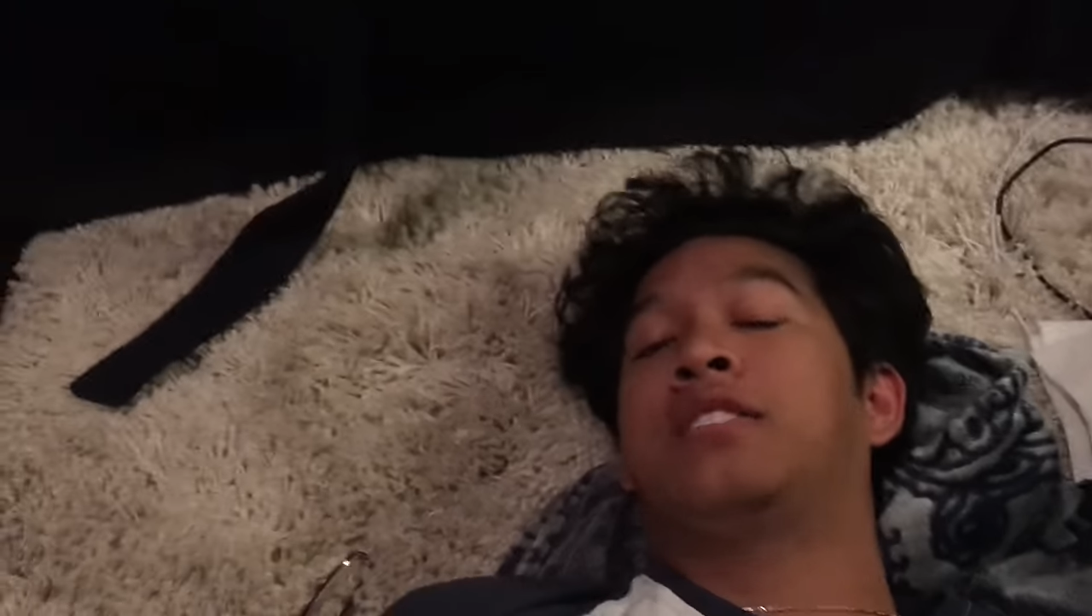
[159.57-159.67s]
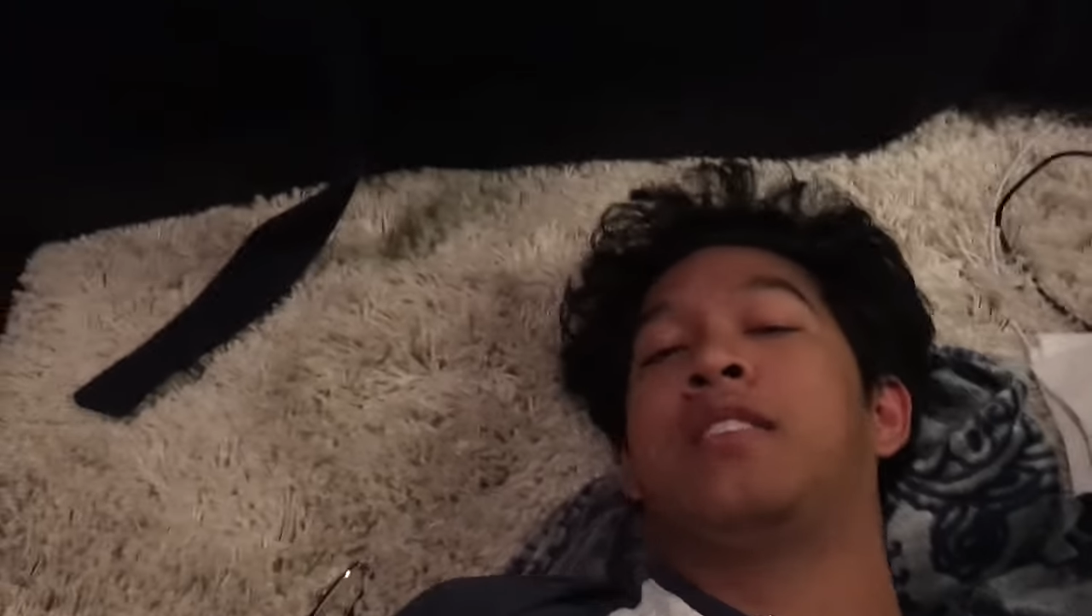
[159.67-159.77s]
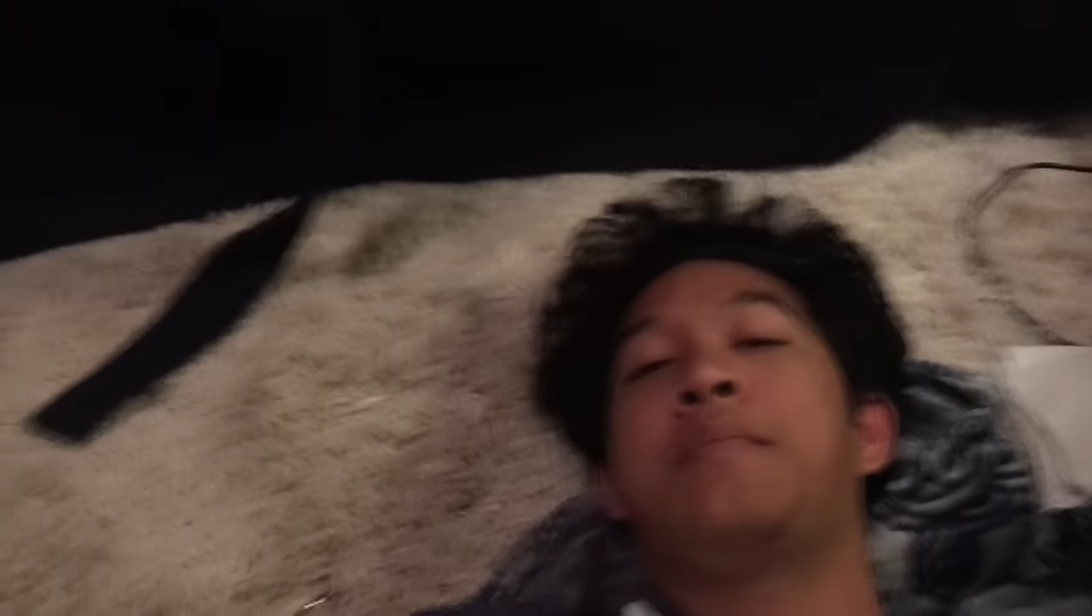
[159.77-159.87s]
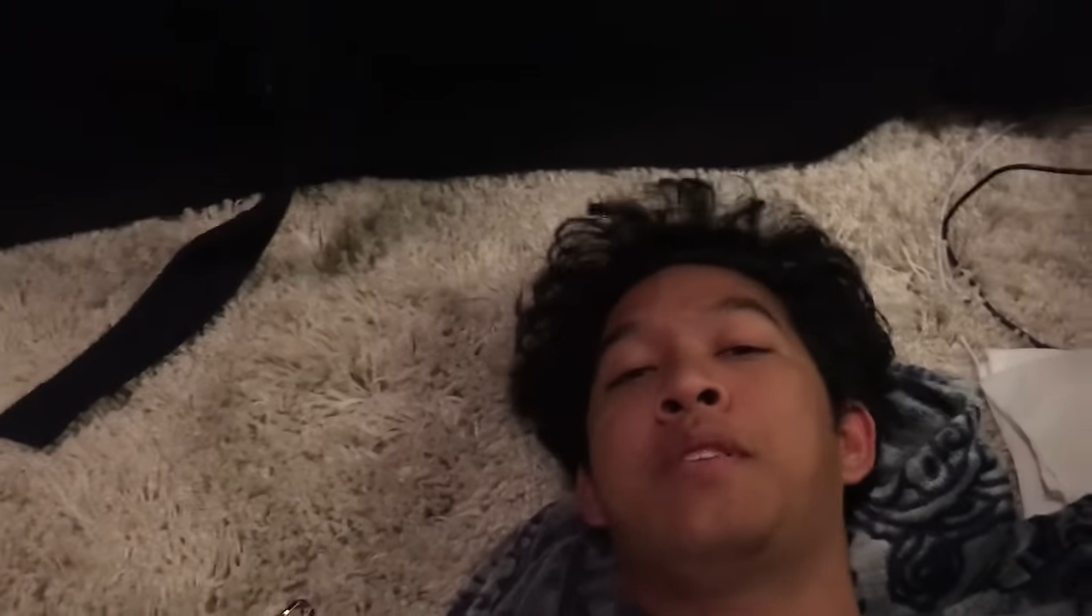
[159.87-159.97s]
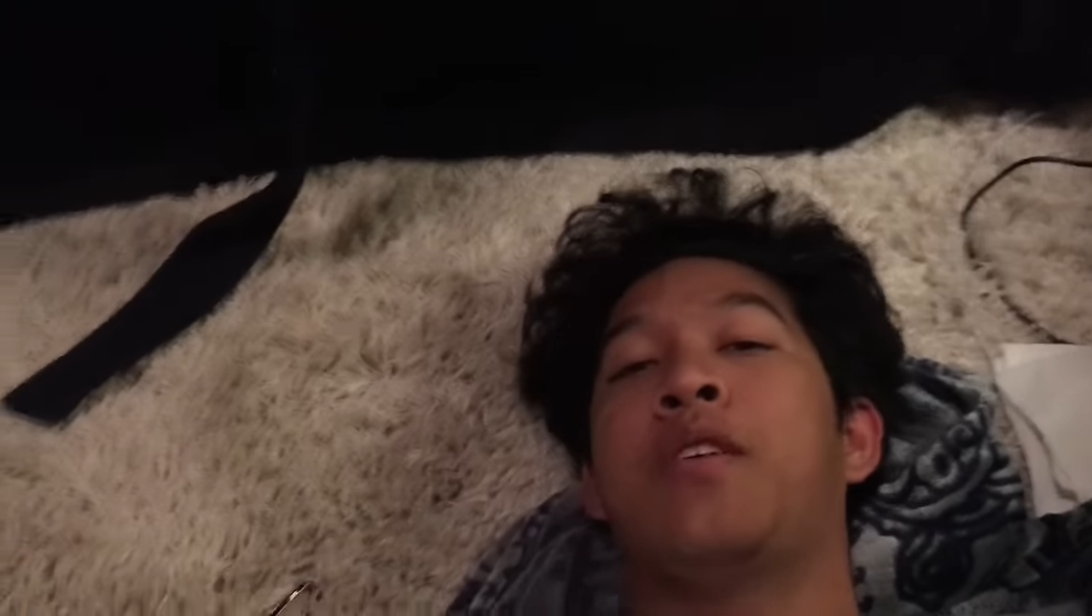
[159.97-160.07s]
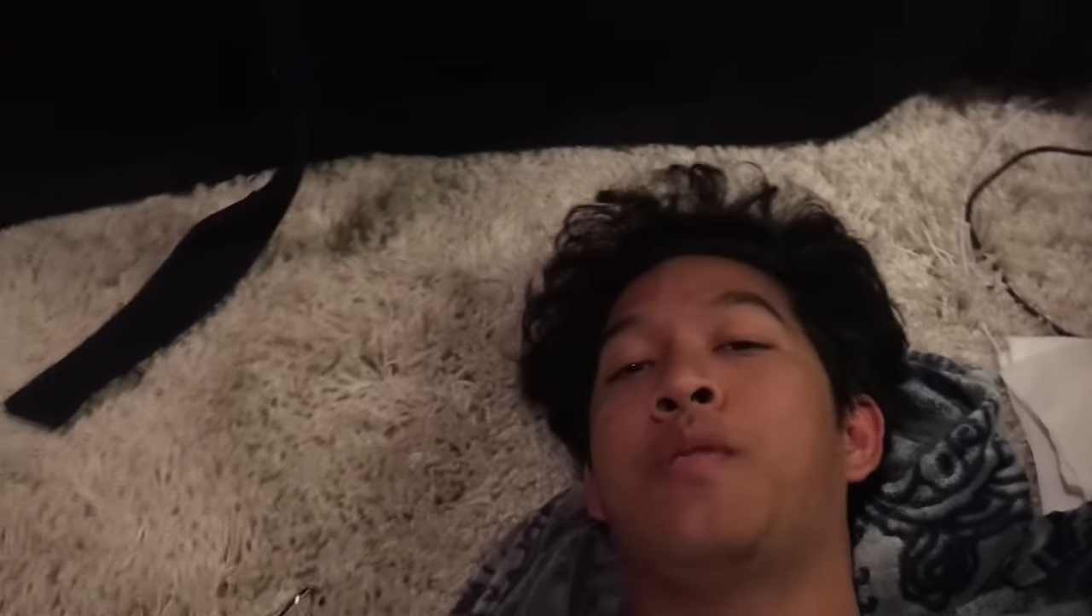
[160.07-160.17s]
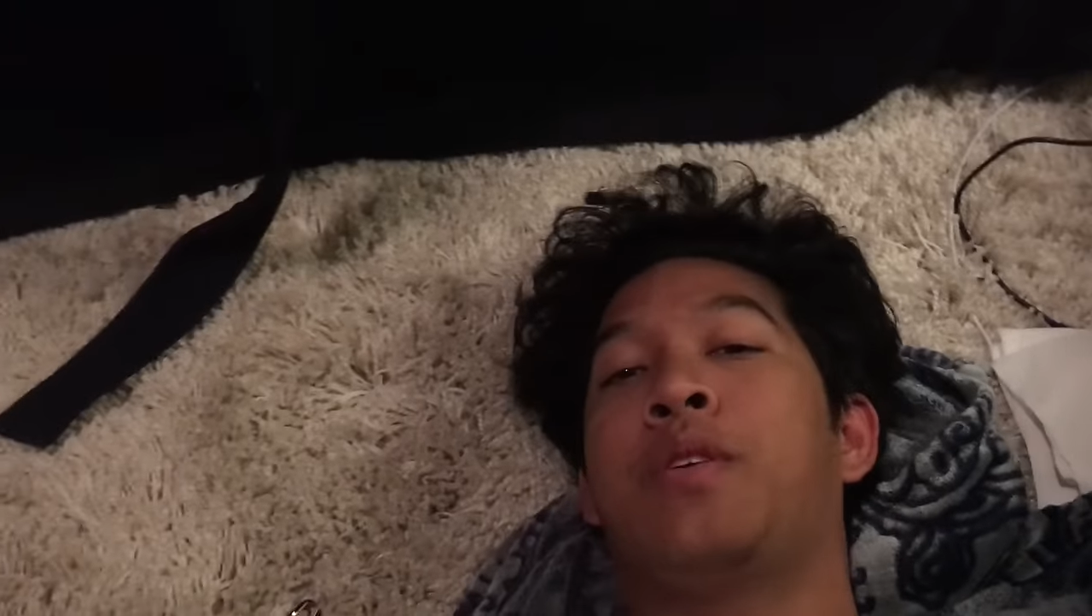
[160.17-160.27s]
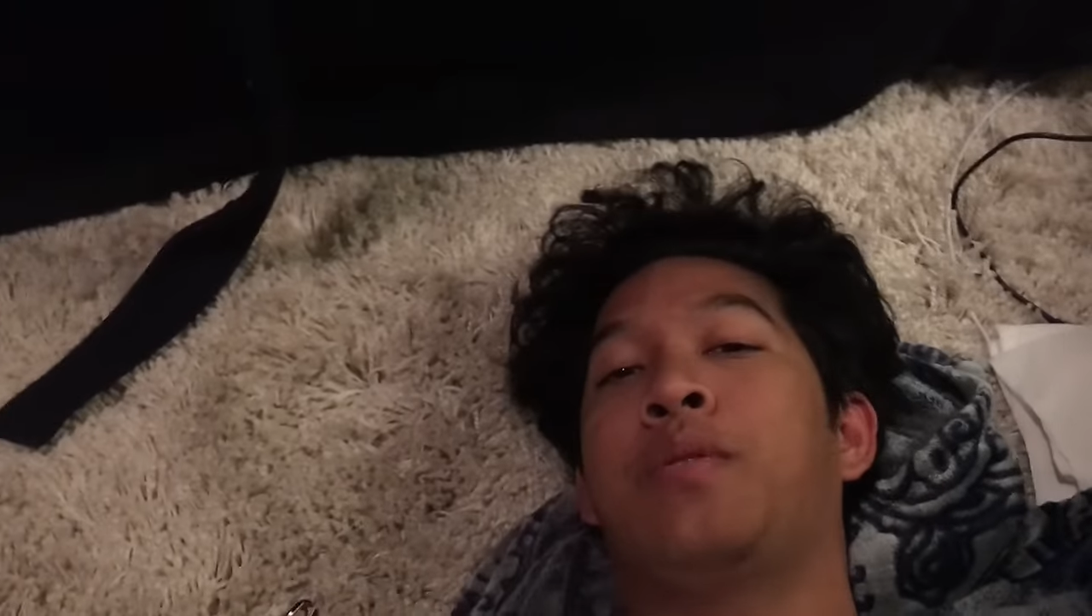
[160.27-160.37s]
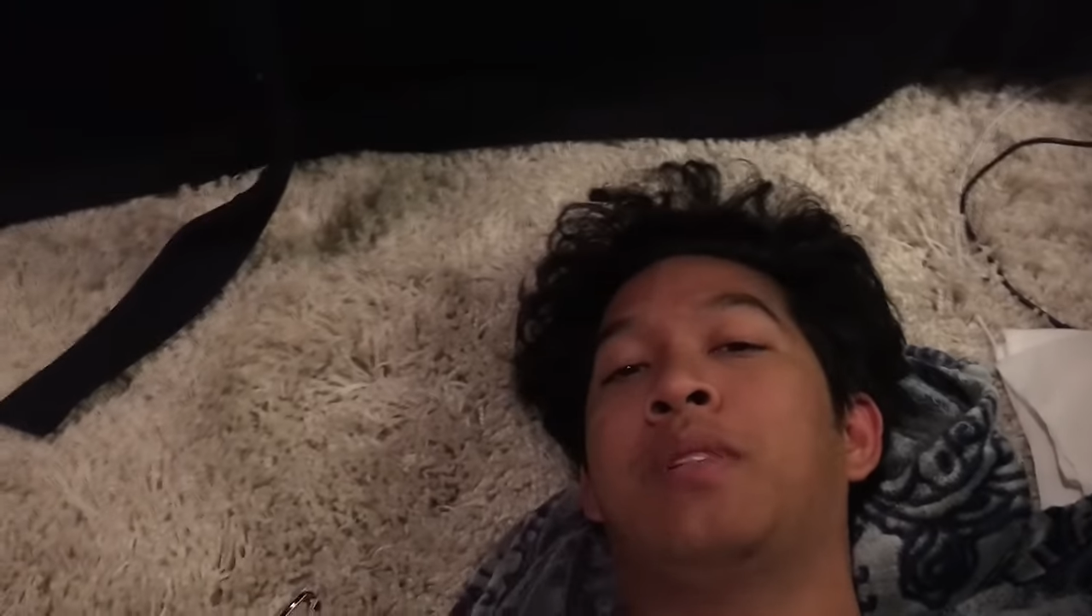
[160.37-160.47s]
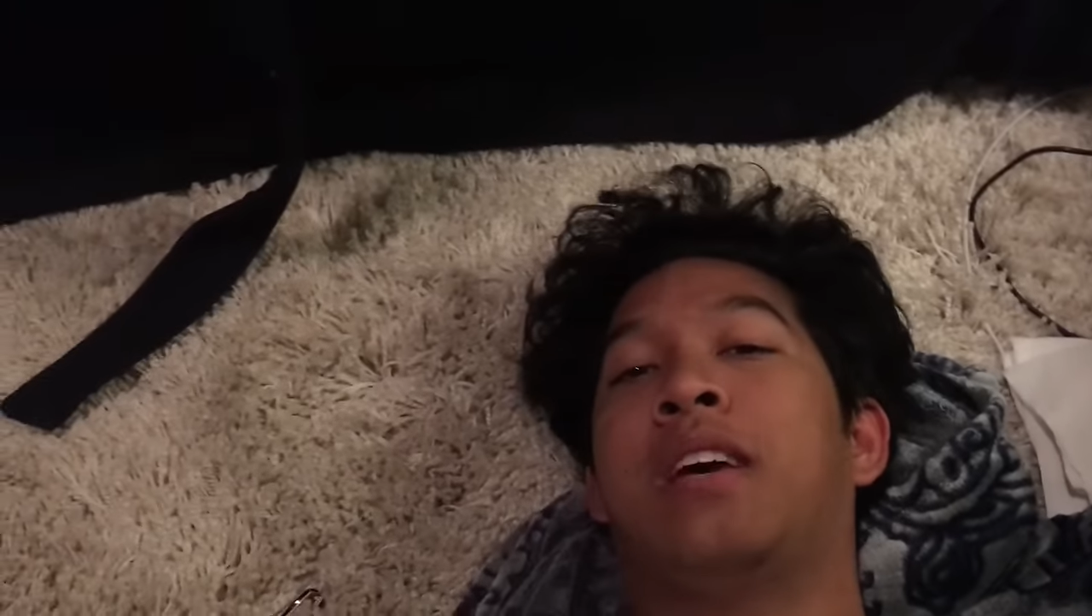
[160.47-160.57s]
Just let me know
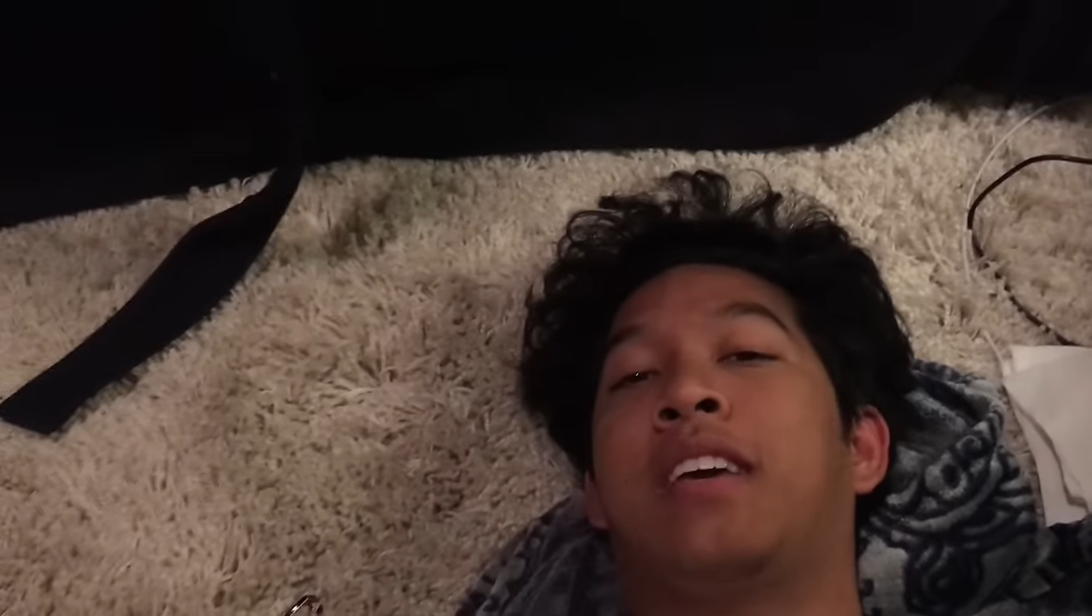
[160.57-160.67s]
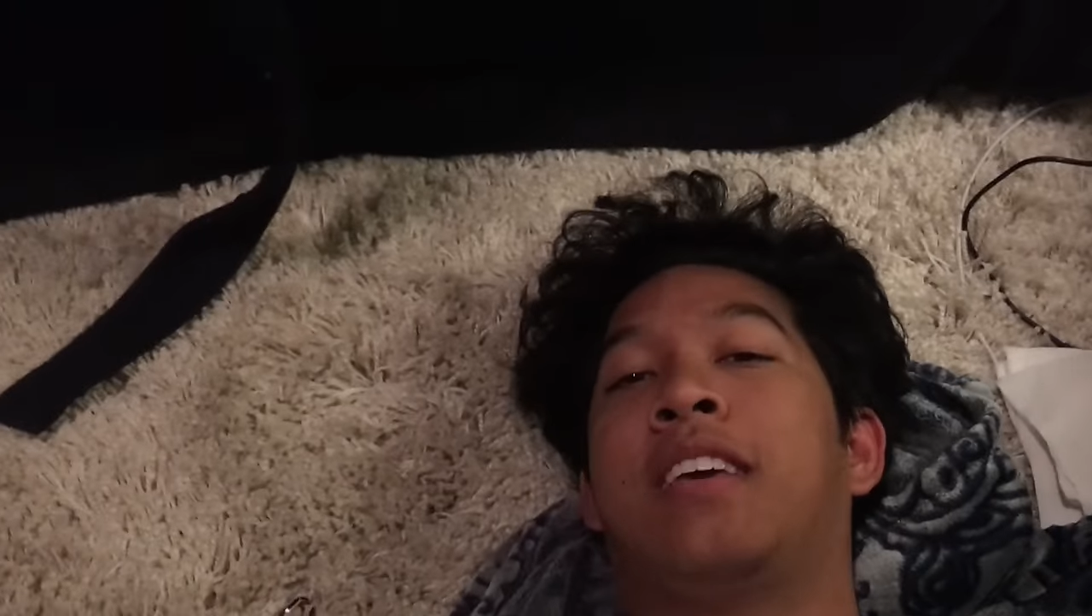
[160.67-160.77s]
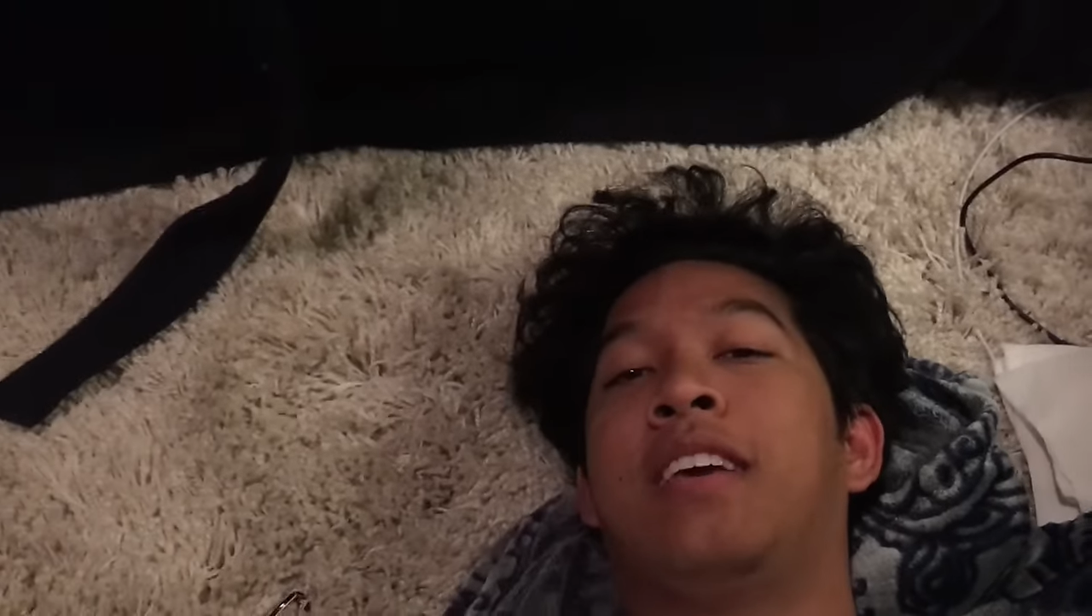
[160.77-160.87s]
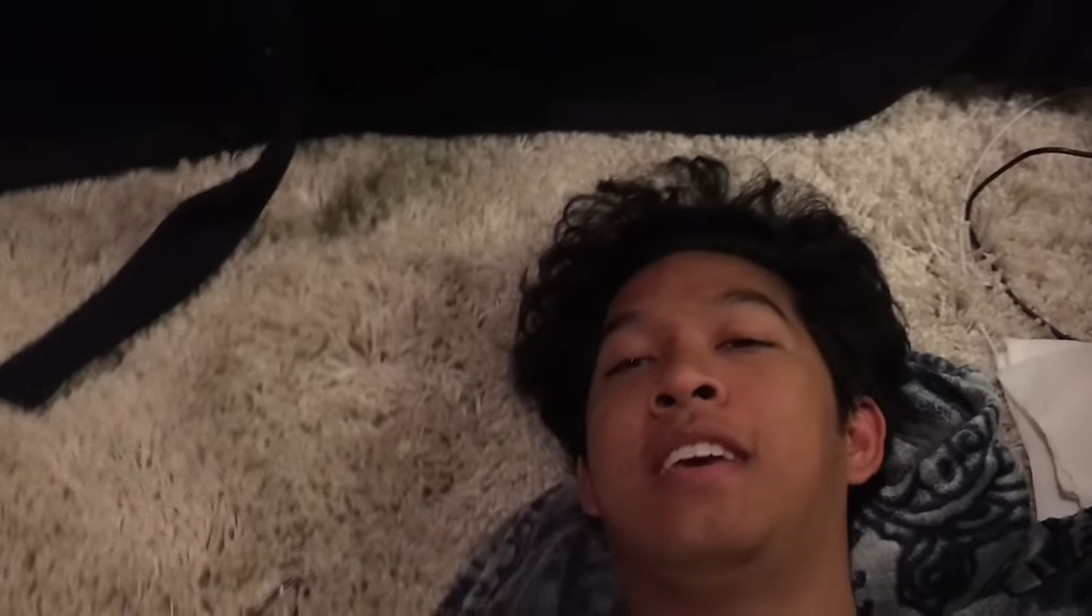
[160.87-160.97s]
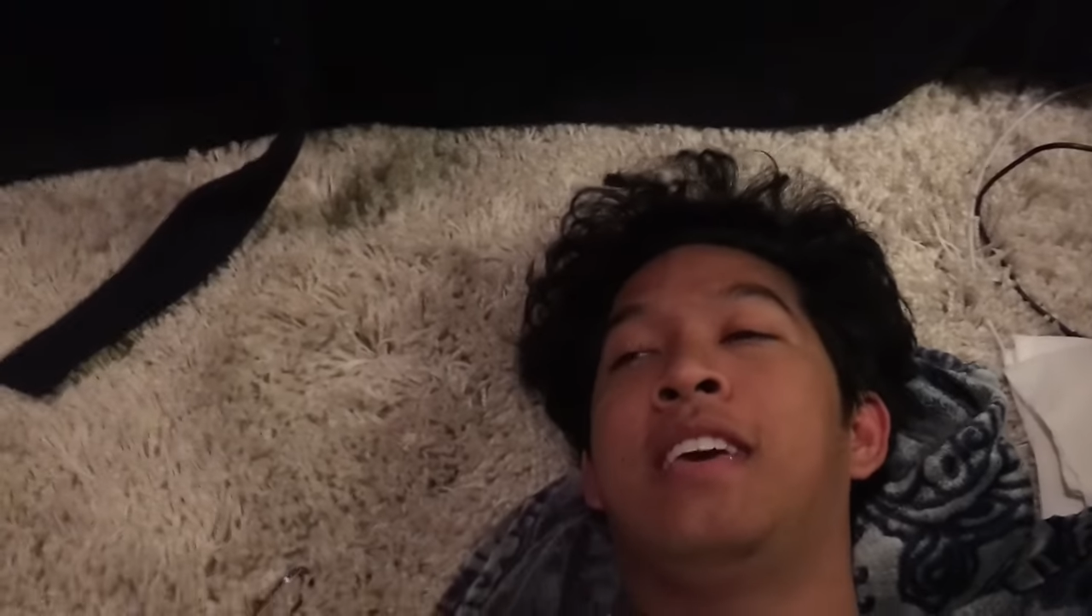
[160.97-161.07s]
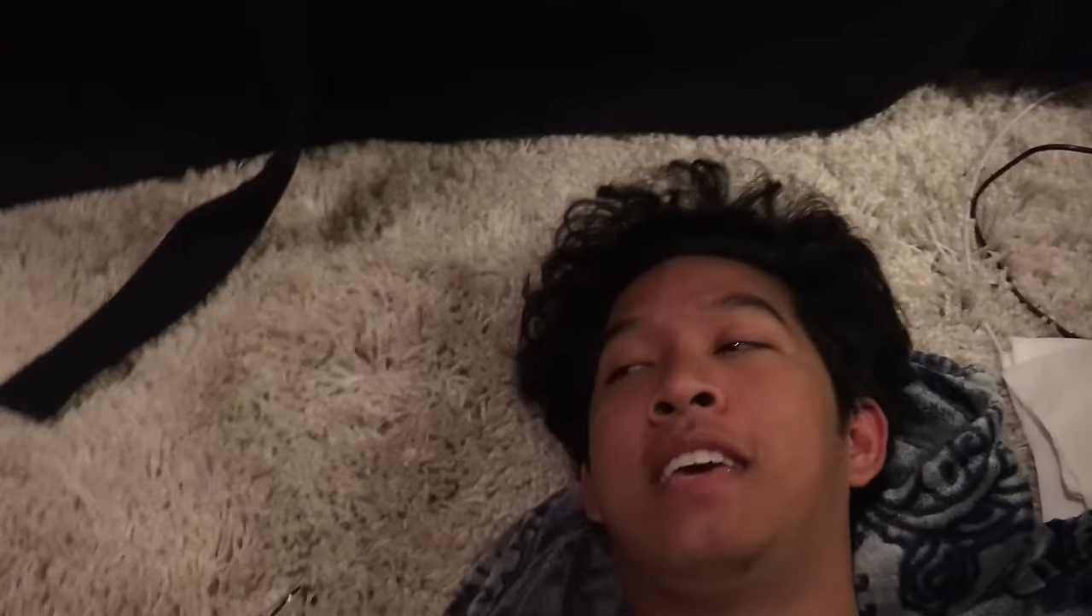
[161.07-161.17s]
what you like